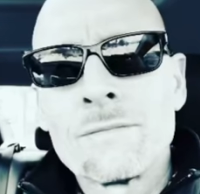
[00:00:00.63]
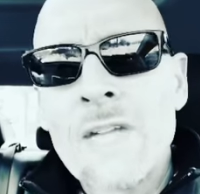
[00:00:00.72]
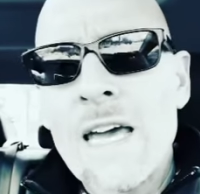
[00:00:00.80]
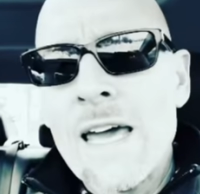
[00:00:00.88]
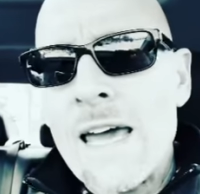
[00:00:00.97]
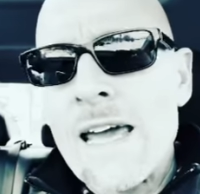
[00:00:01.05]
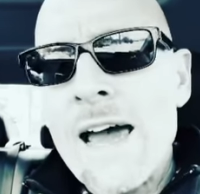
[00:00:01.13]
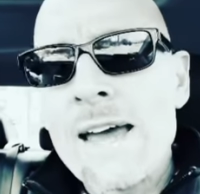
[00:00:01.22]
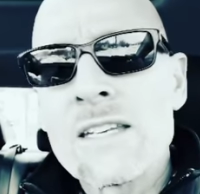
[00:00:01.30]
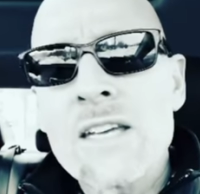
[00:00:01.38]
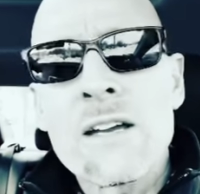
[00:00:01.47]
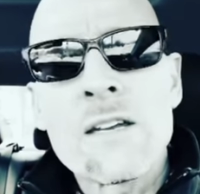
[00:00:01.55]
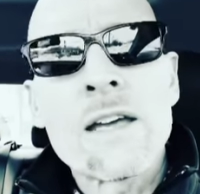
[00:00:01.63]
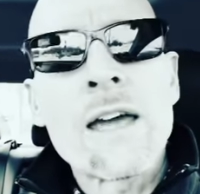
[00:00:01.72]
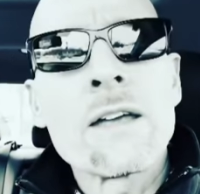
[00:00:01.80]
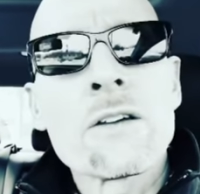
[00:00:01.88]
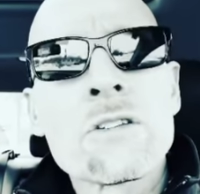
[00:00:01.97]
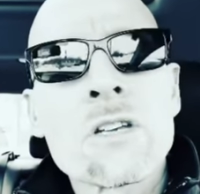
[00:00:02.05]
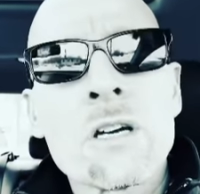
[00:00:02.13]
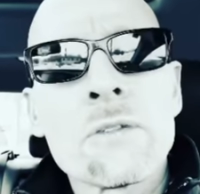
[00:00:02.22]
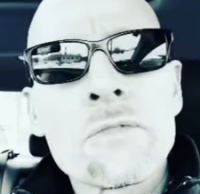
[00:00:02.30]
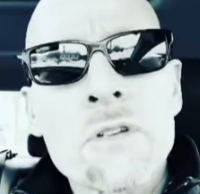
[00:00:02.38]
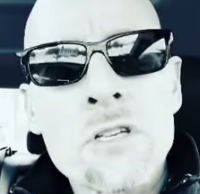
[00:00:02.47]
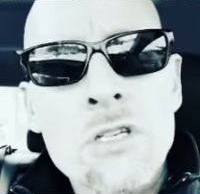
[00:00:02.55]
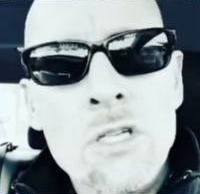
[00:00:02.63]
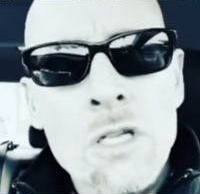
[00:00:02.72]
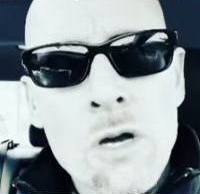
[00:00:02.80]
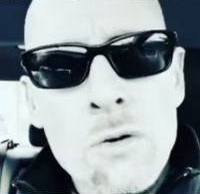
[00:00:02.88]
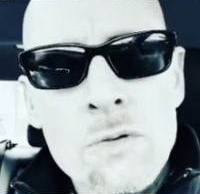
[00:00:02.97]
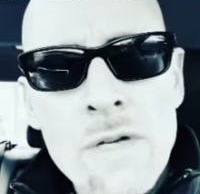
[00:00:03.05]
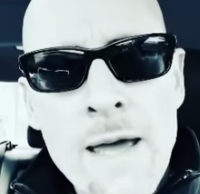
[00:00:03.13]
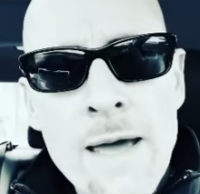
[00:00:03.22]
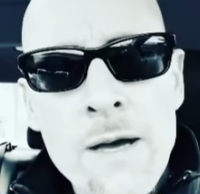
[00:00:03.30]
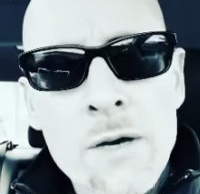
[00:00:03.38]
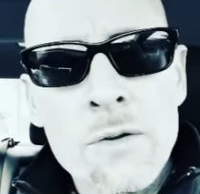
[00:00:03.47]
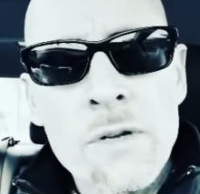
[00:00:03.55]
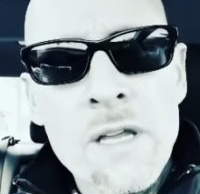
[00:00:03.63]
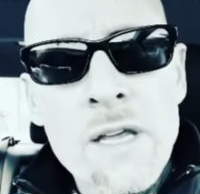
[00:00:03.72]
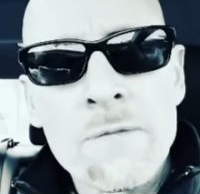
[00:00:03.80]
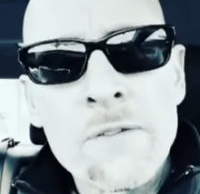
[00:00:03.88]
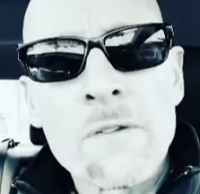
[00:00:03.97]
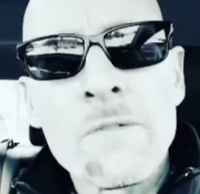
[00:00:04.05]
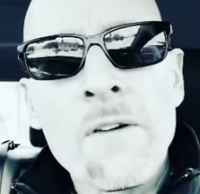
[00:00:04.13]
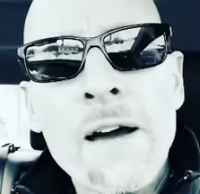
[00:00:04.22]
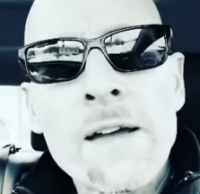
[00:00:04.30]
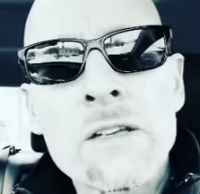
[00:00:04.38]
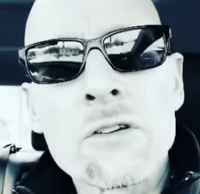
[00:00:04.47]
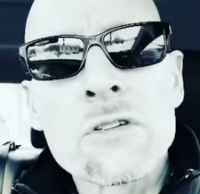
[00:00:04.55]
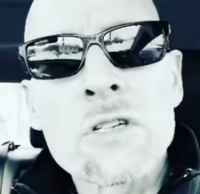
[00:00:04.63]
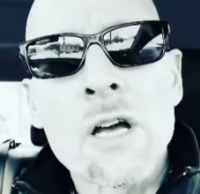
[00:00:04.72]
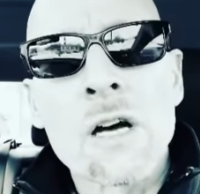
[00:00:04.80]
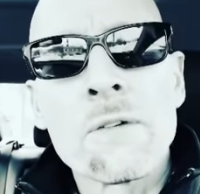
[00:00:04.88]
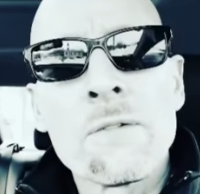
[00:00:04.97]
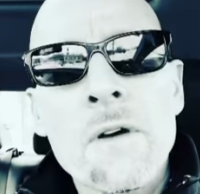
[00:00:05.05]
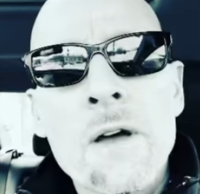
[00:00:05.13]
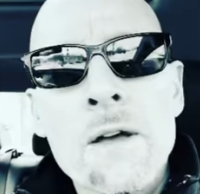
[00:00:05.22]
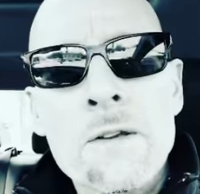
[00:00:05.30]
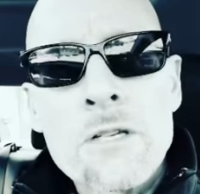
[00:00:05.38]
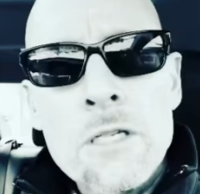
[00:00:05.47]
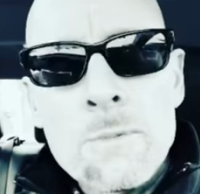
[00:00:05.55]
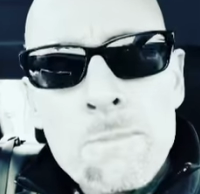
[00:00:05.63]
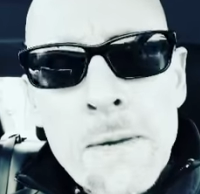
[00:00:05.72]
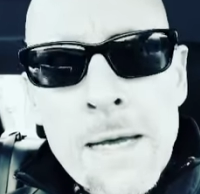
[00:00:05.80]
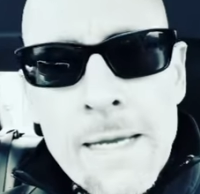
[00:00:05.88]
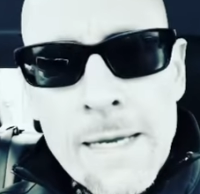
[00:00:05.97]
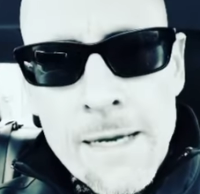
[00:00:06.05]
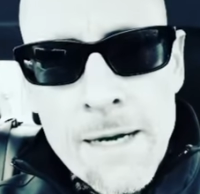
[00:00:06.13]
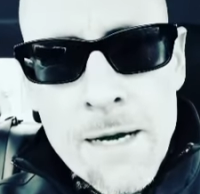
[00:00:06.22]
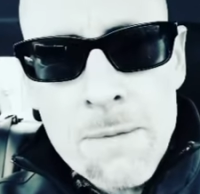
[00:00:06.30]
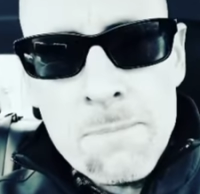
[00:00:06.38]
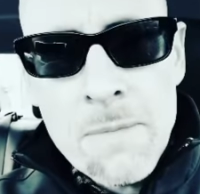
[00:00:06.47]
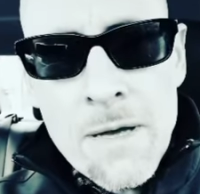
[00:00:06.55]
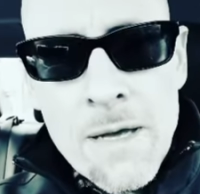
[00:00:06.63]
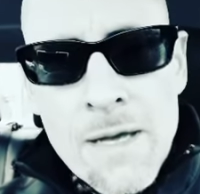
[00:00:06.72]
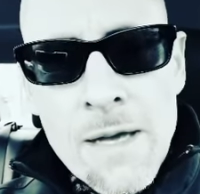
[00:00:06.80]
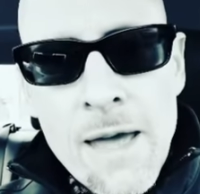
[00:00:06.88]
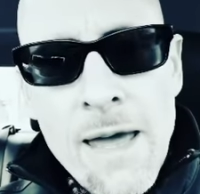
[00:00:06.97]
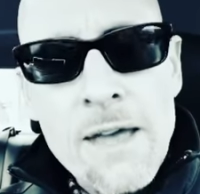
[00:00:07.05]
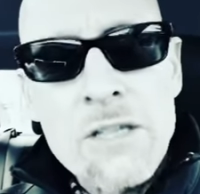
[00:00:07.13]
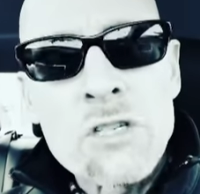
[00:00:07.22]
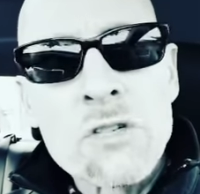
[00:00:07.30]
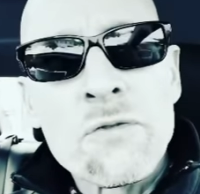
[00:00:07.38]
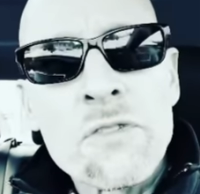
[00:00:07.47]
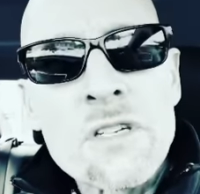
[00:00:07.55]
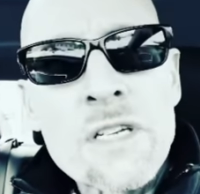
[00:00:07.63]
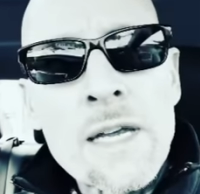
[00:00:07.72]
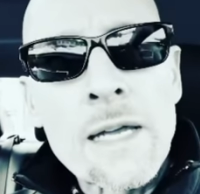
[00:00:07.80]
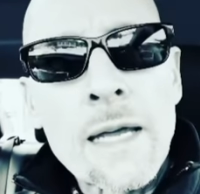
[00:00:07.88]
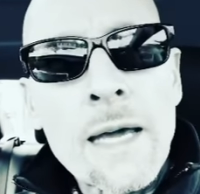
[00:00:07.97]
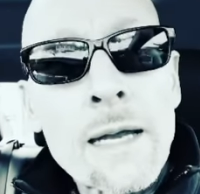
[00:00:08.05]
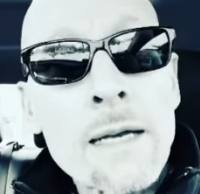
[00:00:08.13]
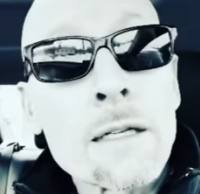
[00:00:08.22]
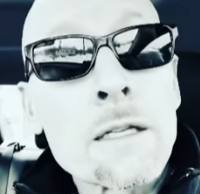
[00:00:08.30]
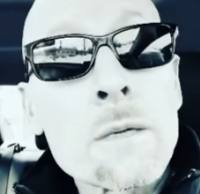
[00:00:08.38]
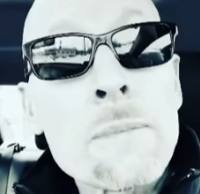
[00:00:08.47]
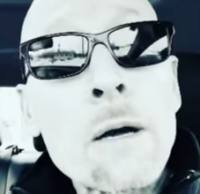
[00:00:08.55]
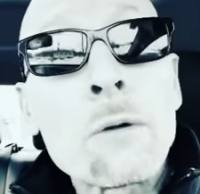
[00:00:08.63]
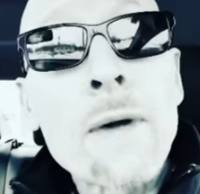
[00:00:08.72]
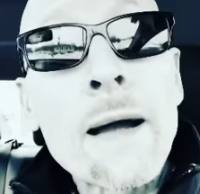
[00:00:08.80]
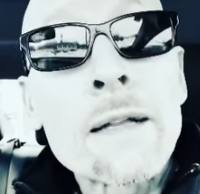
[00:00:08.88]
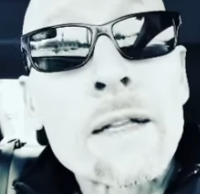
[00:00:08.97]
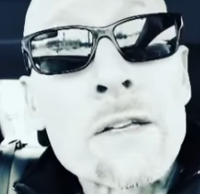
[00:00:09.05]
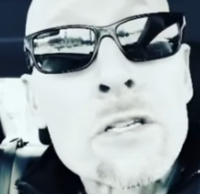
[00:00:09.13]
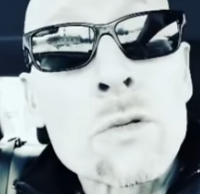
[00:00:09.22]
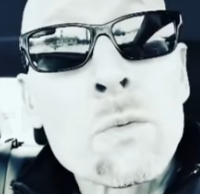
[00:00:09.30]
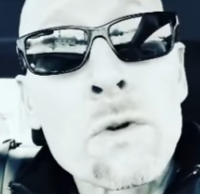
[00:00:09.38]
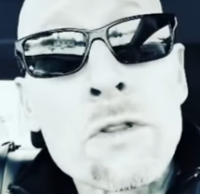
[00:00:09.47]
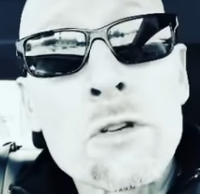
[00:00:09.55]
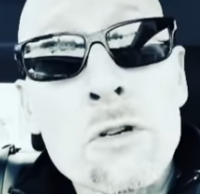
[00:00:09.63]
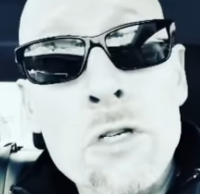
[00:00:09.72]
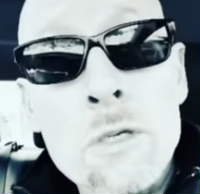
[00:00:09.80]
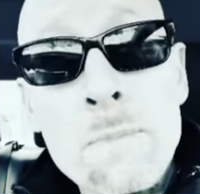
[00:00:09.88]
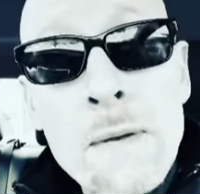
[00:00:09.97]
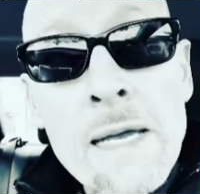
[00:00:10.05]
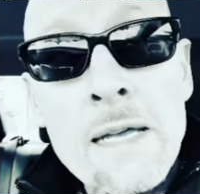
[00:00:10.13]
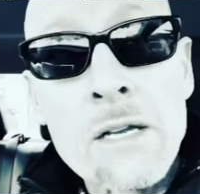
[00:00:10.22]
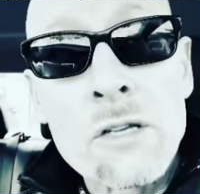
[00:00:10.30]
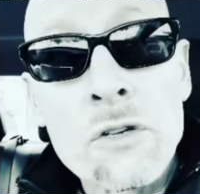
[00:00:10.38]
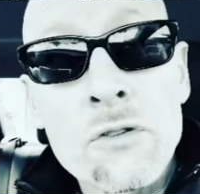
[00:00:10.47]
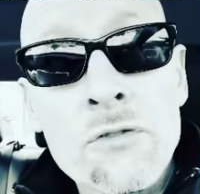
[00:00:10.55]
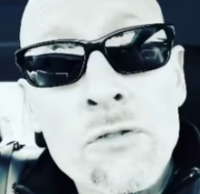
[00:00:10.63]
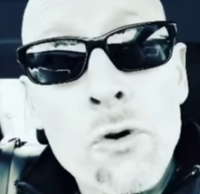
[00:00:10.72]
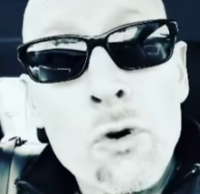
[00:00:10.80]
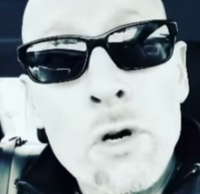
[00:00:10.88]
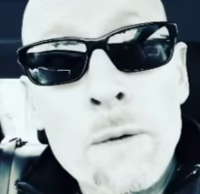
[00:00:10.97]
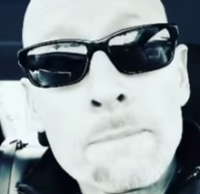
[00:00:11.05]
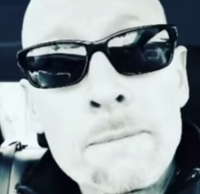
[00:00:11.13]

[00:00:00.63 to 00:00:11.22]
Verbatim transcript: Hey guys, how do you get yourself to slow down if you find yourself speeding up as you fatigue and getting a little bit reckless with your speed and your form?